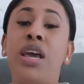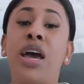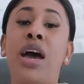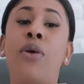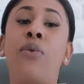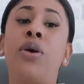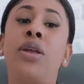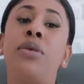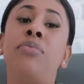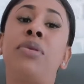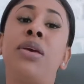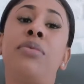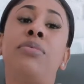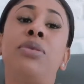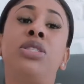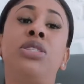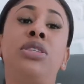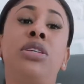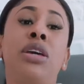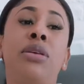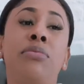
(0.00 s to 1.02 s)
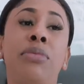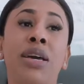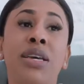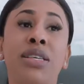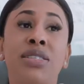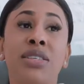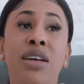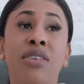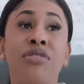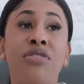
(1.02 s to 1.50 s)
I want to be able to get
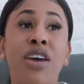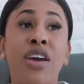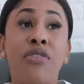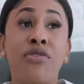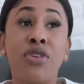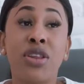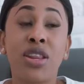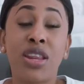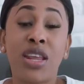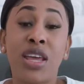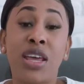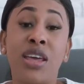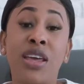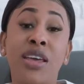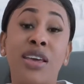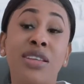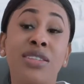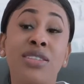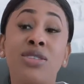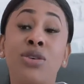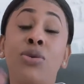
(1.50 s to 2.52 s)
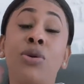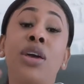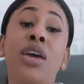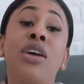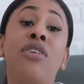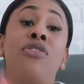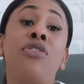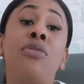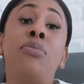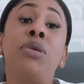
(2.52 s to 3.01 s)
myself everything. It's
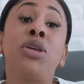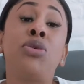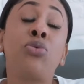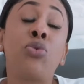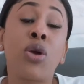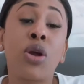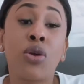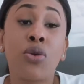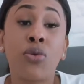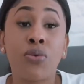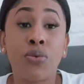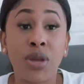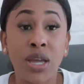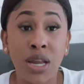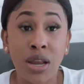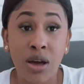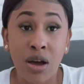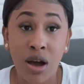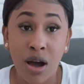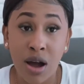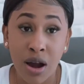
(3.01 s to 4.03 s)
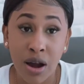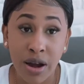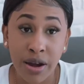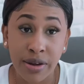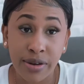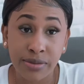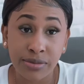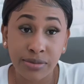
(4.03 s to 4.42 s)
okay for me to work real hard.